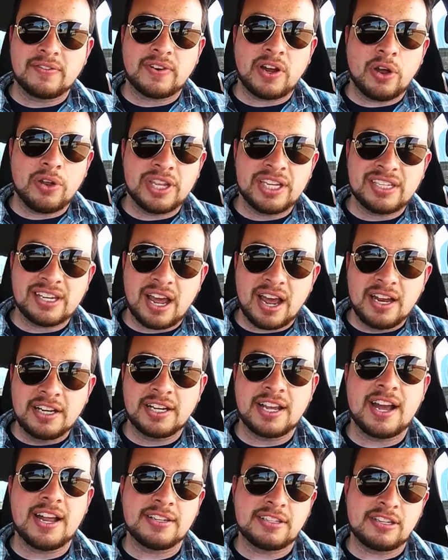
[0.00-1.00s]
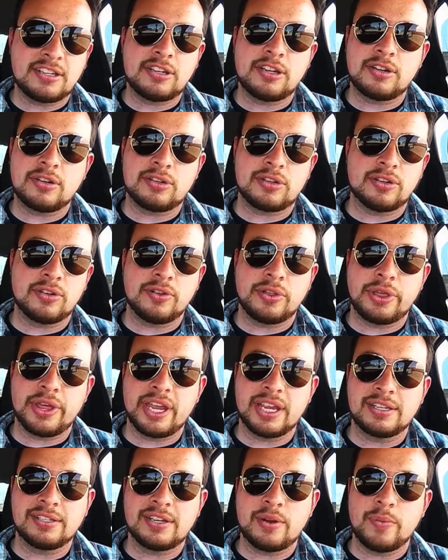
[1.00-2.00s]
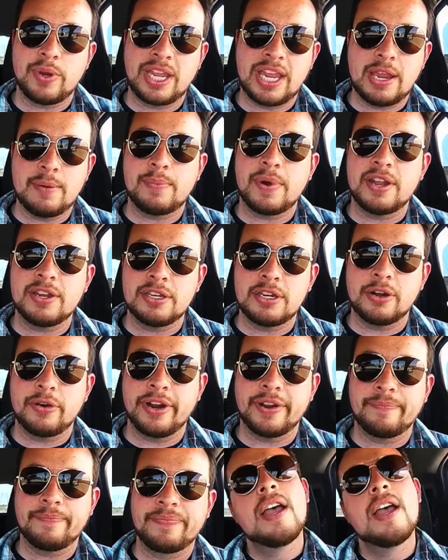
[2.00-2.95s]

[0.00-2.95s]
all these unconstitutional things that we keep on doing.